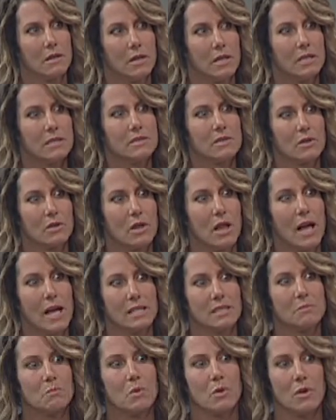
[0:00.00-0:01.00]
is their
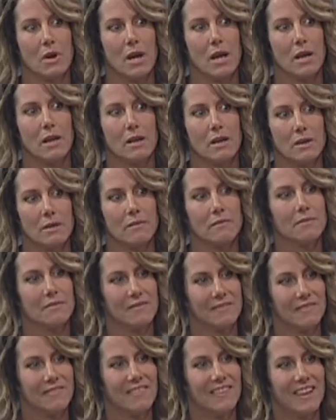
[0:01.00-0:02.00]
last parade,
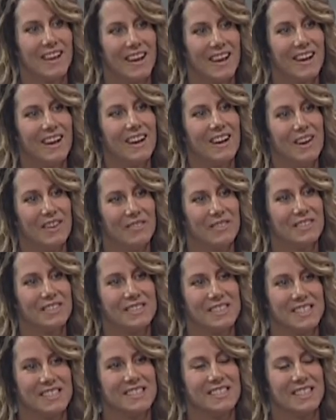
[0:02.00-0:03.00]
oh. yeah, of the
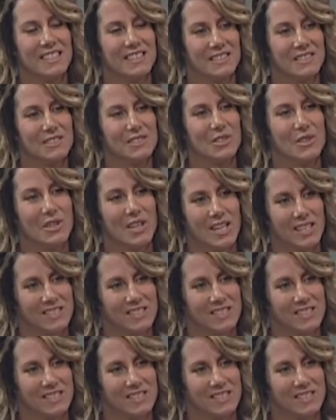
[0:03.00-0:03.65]
season. Okay, for so the that's,